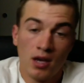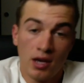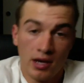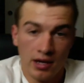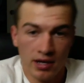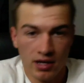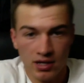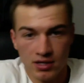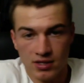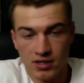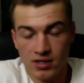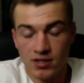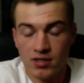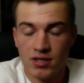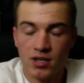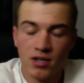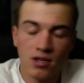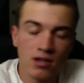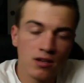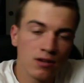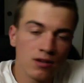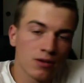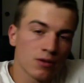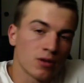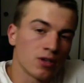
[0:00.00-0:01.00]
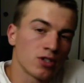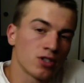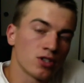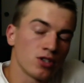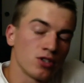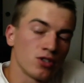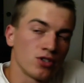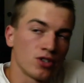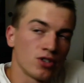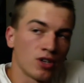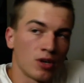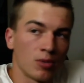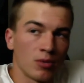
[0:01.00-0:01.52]
Hi guys, the second
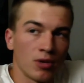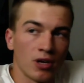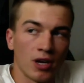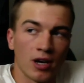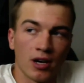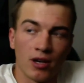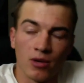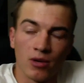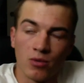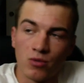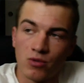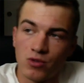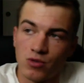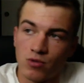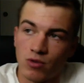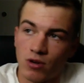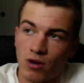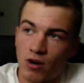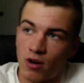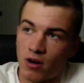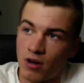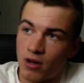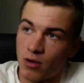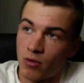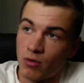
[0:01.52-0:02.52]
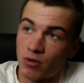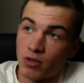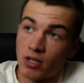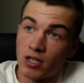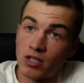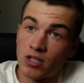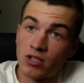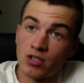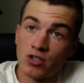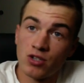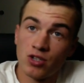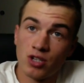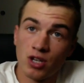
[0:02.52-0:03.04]
question Jeremy had was regarding
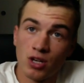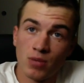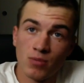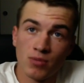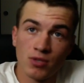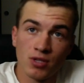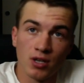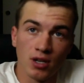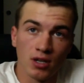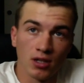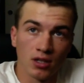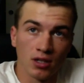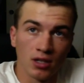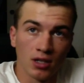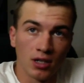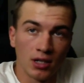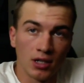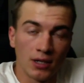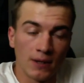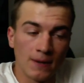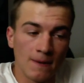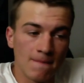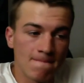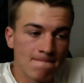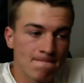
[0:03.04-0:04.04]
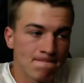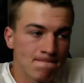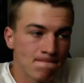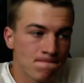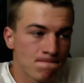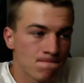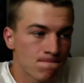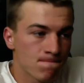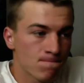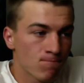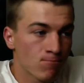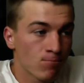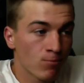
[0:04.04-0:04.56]
relationships and
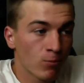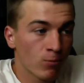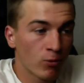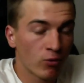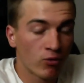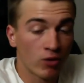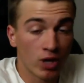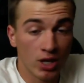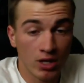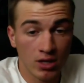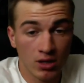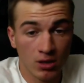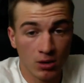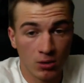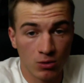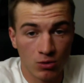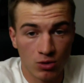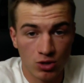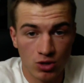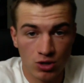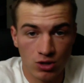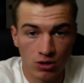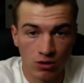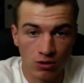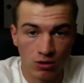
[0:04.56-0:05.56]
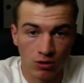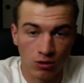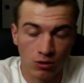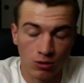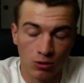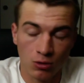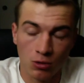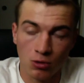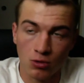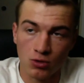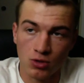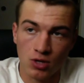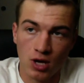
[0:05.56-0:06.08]
finding a Christian
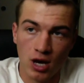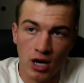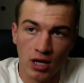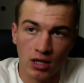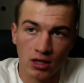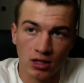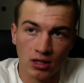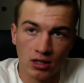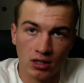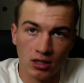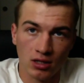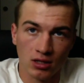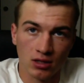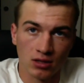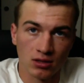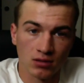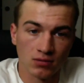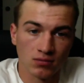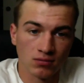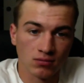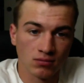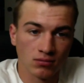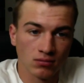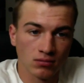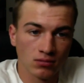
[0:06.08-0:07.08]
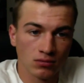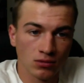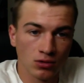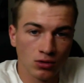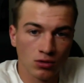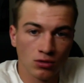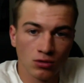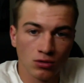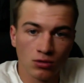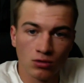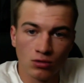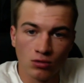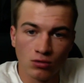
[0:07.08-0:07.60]
girl who's godly and
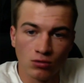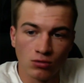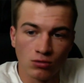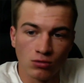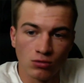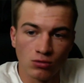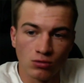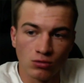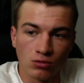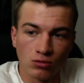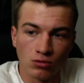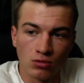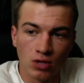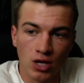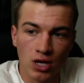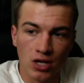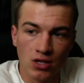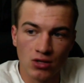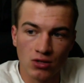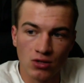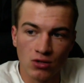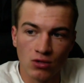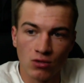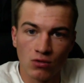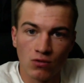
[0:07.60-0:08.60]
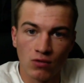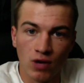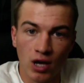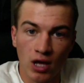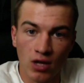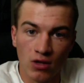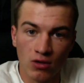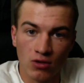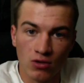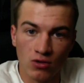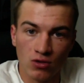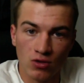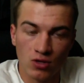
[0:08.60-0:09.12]
who has good
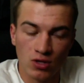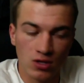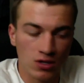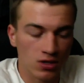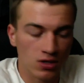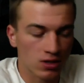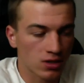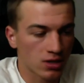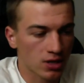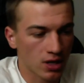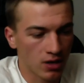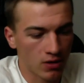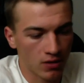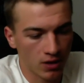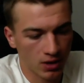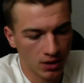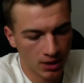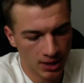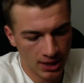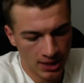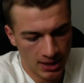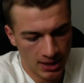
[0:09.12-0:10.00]
values and etc.